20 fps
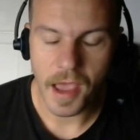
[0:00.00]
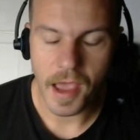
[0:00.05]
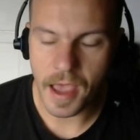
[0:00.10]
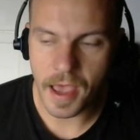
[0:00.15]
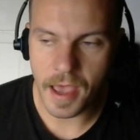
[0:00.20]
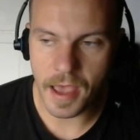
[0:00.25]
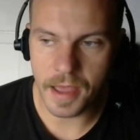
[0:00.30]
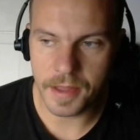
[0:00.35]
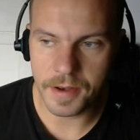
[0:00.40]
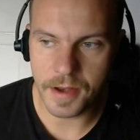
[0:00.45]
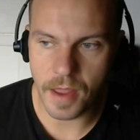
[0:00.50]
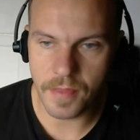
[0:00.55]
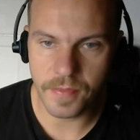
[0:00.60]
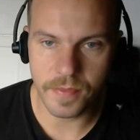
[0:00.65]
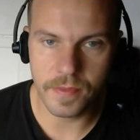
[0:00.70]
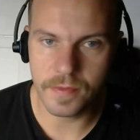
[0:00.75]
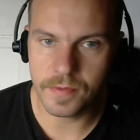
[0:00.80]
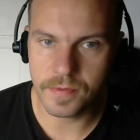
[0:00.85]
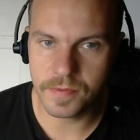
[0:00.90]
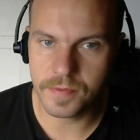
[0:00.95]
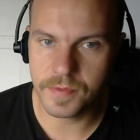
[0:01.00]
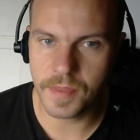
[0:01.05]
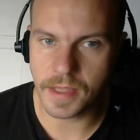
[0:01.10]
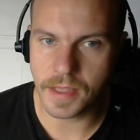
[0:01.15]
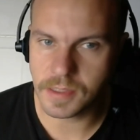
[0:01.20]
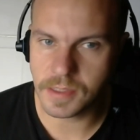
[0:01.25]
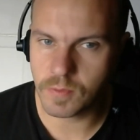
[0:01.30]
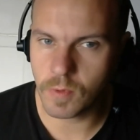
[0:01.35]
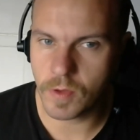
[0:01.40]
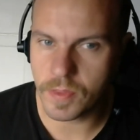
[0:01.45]
And
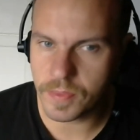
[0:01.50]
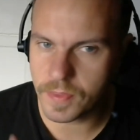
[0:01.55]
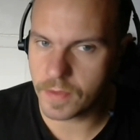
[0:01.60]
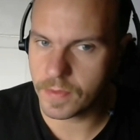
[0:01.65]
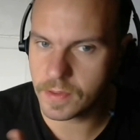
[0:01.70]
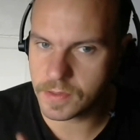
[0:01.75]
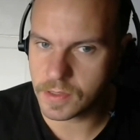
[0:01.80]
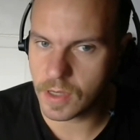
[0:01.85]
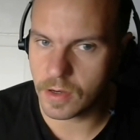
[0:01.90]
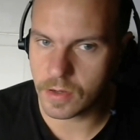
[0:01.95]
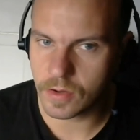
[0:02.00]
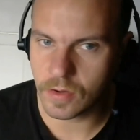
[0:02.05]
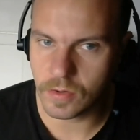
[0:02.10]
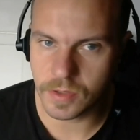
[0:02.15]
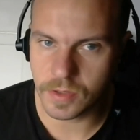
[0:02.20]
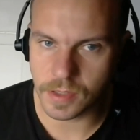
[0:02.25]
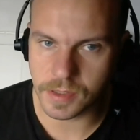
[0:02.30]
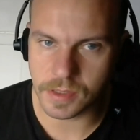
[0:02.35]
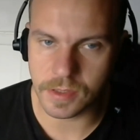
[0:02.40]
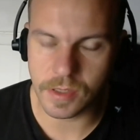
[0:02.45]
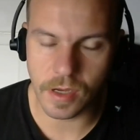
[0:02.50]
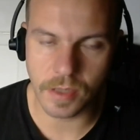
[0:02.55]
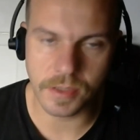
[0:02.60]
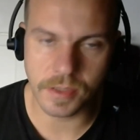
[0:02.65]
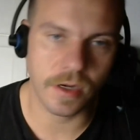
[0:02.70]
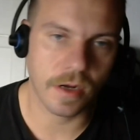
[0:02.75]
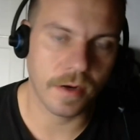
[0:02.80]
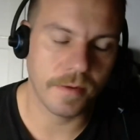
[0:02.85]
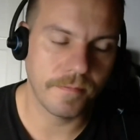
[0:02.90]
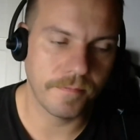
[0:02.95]
that's one thing this article doesn't
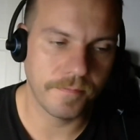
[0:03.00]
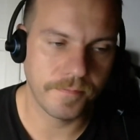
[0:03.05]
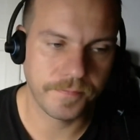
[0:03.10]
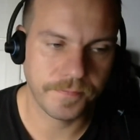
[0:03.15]
touch on.